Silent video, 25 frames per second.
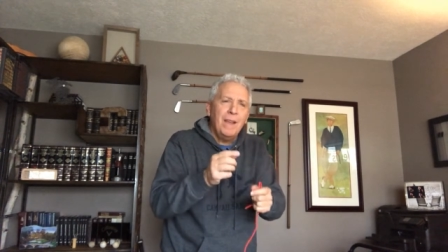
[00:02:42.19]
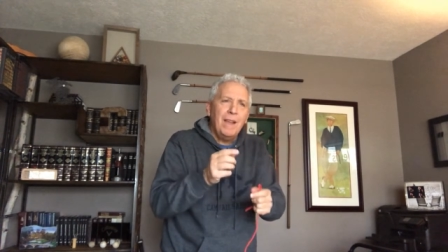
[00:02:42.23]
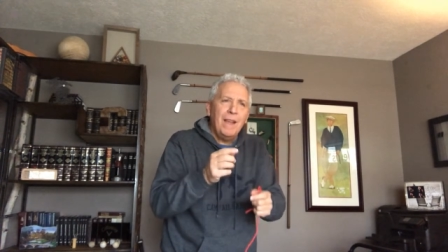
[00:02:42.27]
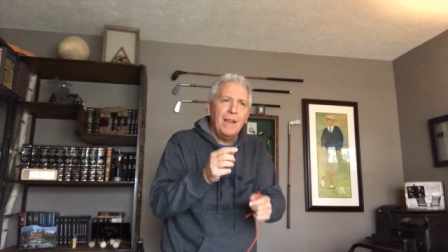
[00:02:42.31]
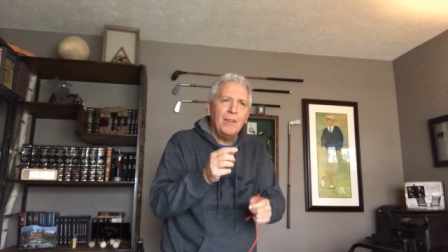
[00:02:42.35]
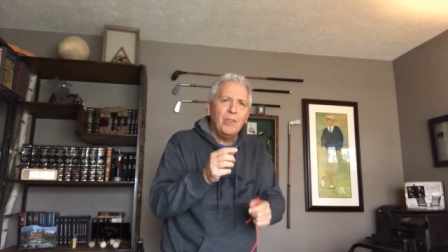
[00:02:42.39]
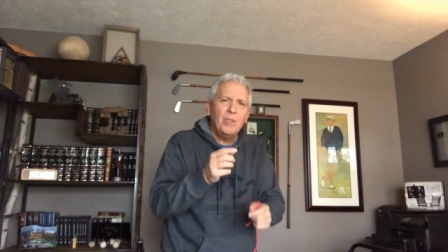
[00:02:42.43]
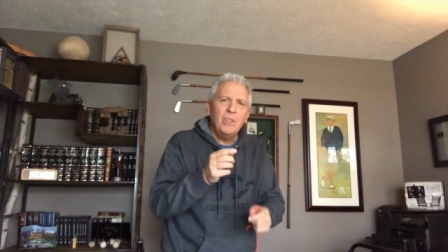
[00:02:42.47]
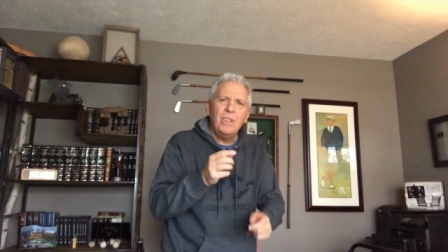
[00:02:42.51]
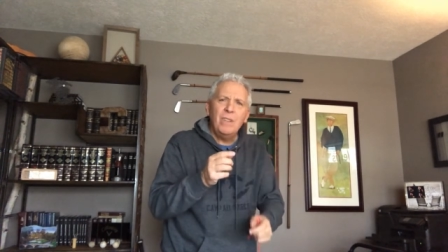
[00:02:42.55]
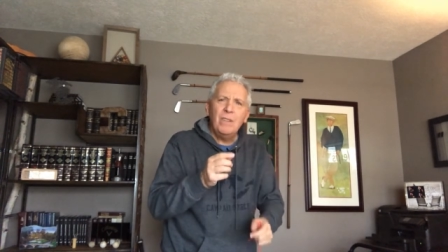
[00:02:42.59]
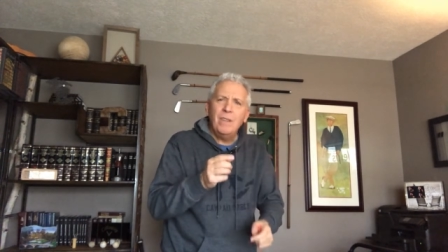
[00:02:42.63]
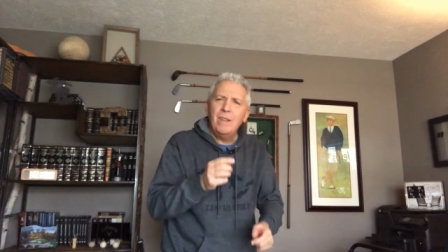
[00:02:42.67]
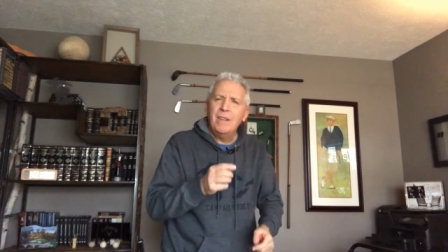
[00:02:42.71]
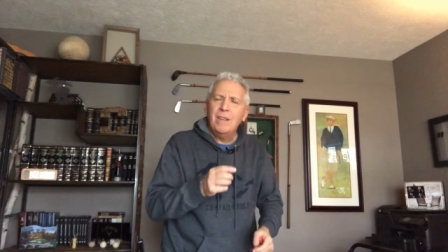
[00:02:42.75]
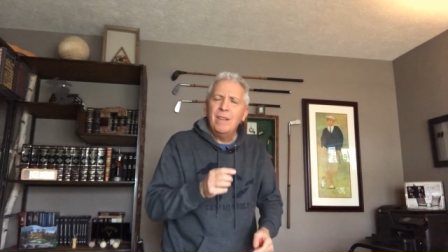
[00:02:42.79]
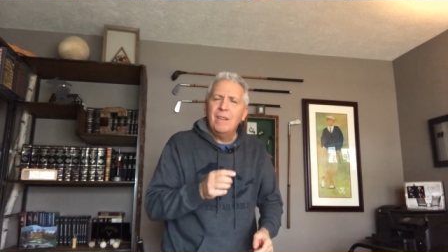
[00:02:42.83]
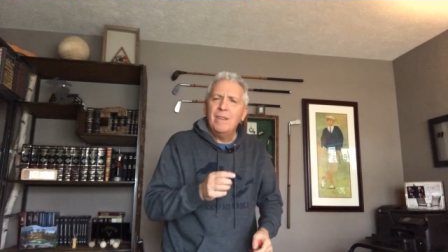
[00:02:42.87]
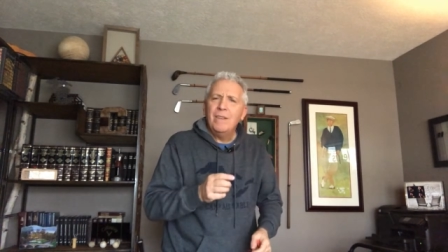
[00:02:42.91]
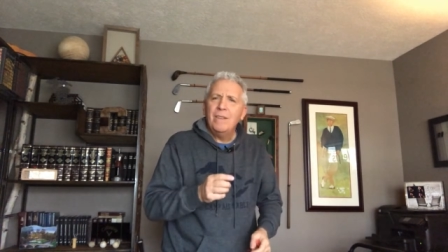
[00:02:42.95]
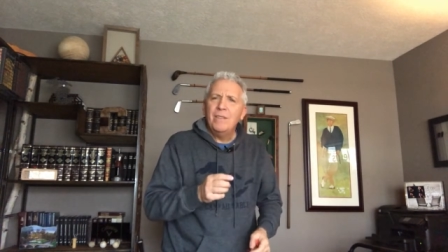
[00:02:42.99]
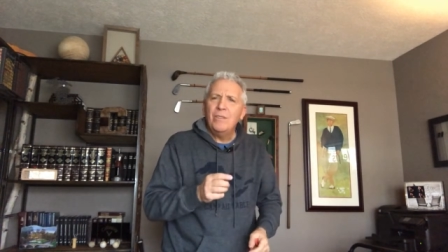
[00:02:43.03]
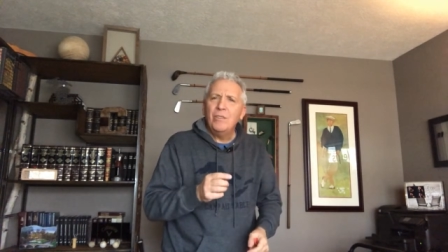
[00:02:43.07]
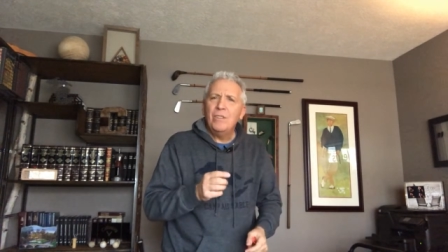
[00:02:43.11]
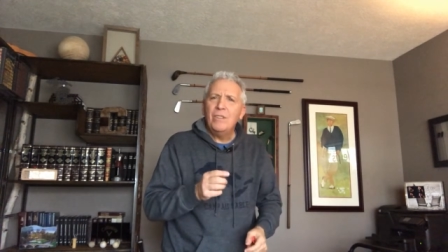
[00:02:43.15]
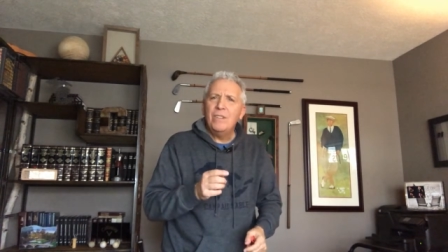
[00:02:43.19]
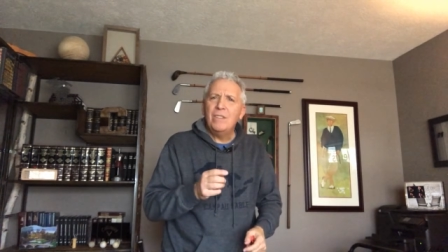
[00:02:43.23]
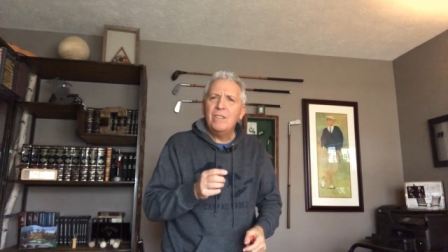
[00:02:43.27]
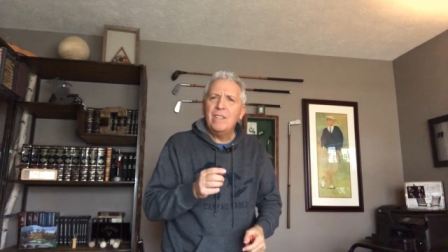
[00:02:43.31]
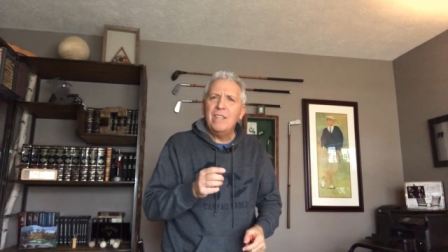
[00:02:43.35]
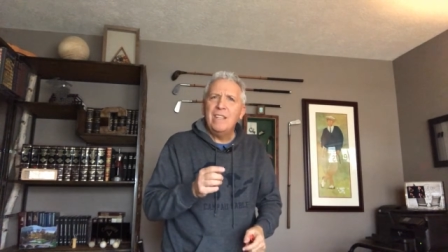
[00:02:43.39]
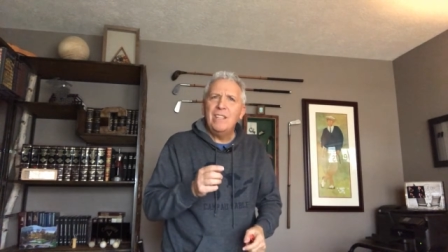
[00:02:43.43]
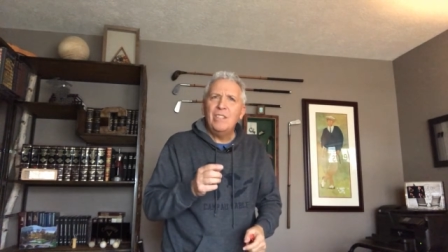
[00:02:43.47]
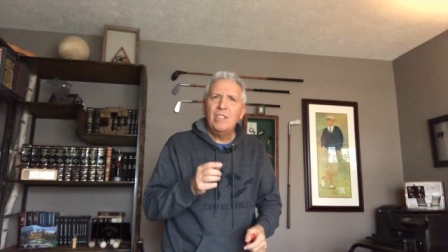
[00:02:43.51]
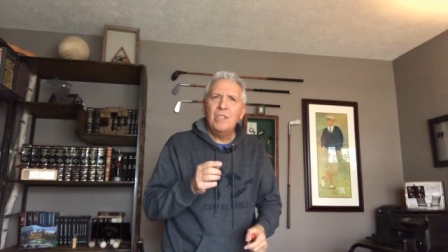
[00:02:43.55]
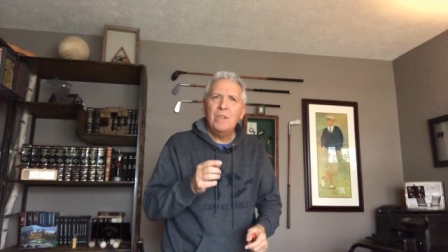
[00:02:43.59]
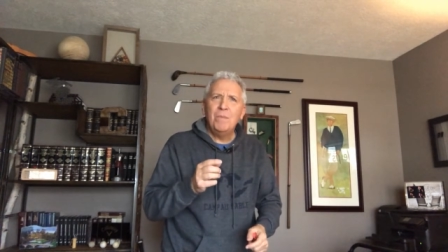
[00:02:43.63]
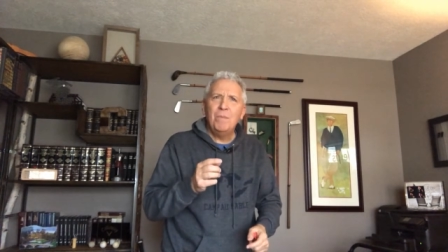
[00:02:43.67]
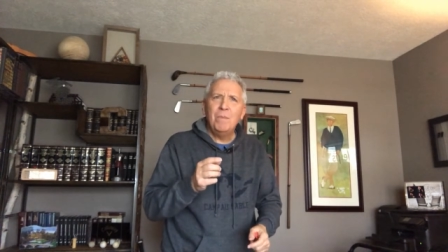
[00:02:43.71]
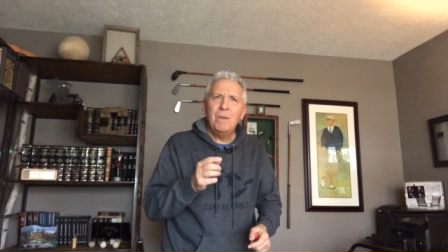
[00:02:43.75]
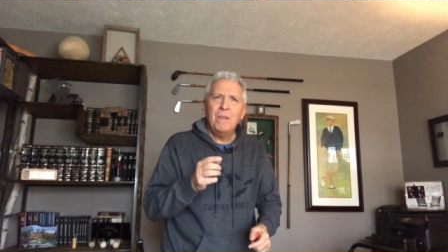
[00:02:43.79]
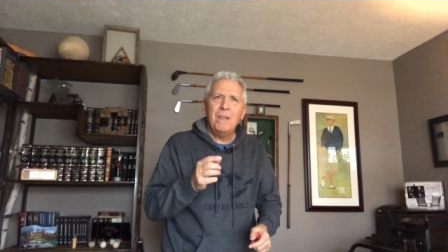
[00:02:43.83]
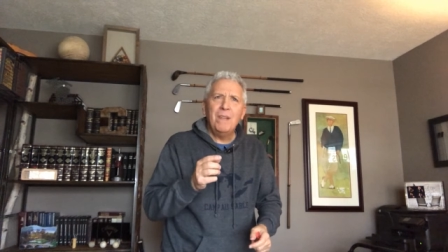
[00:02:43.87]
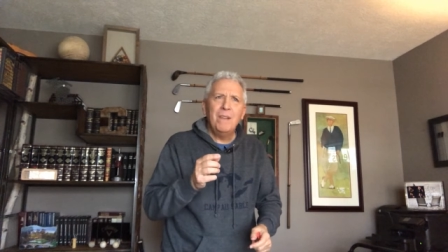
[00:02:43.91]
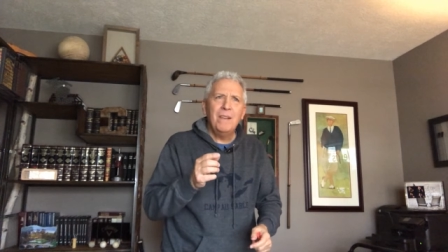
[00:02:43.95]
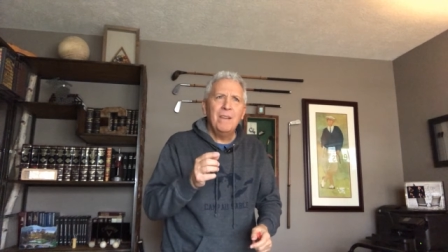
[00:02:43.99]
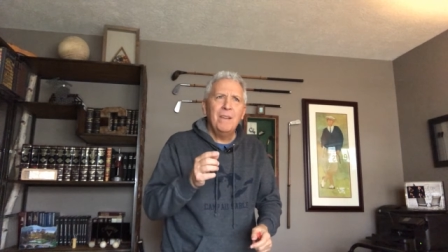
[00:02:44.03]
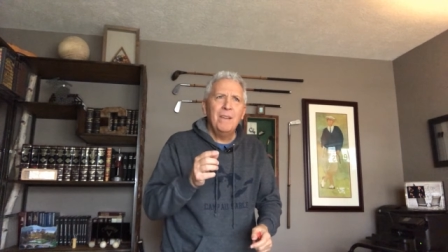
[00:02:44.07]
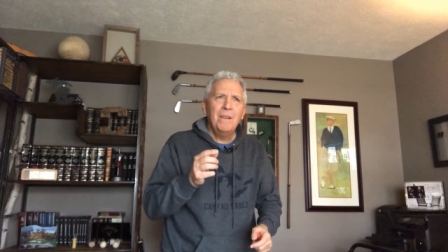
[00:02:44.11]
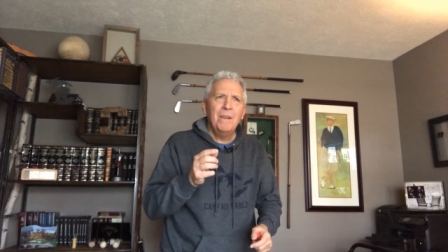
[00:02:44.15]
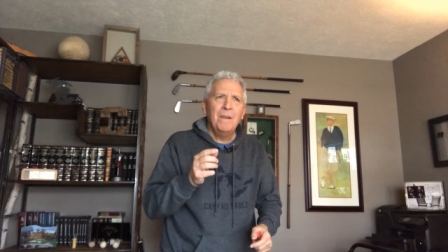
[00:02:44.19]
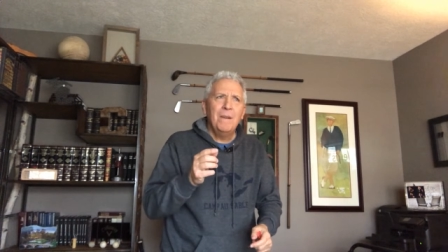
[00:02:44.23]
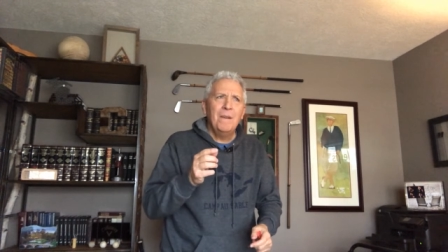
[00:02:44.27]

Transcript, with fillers: And she, she's teaching me